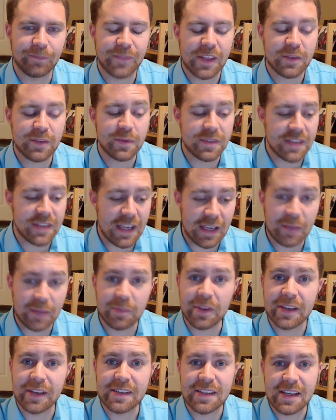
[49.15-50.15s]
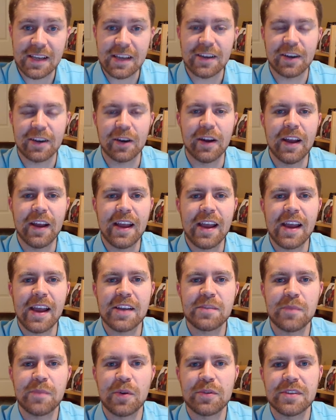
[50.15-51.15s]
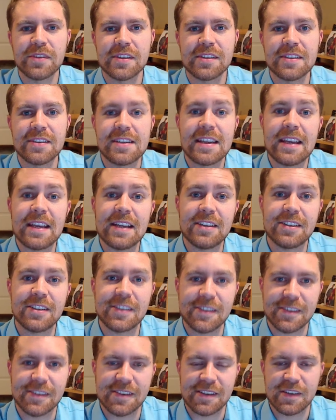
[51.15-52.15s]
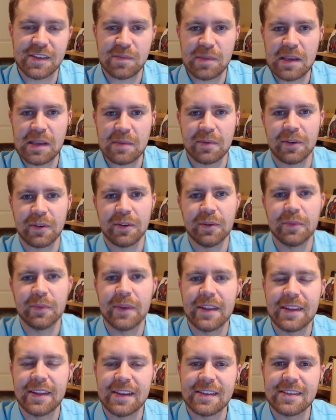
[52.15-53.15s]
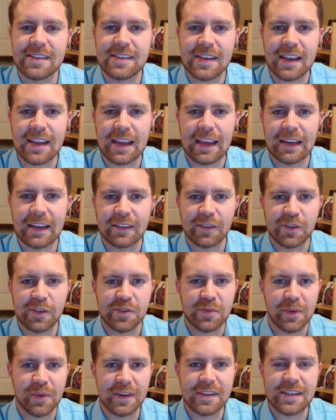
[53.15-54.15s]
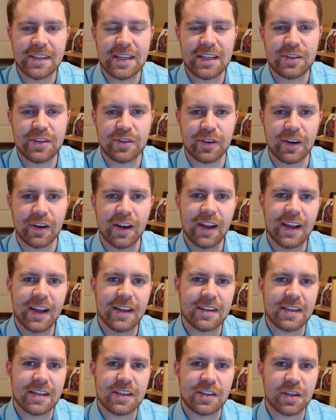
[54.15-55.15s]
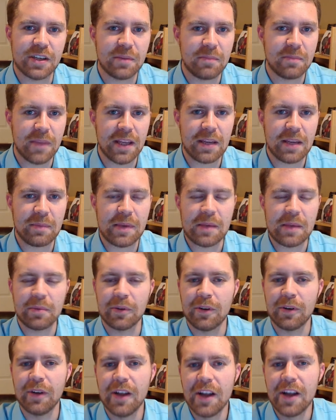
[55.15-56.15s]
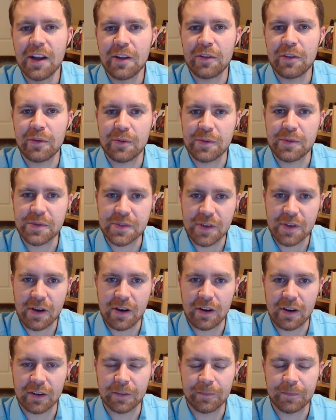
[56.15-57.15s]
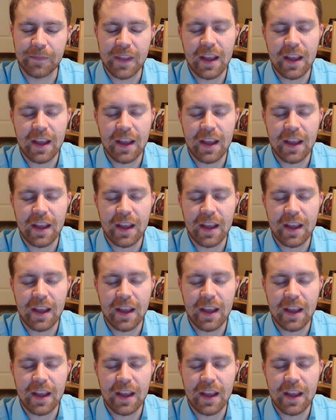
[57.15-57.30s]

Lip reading: That's what's taking place here, as Moses teaches these people with his singing. There's one teacher teaching many people through song.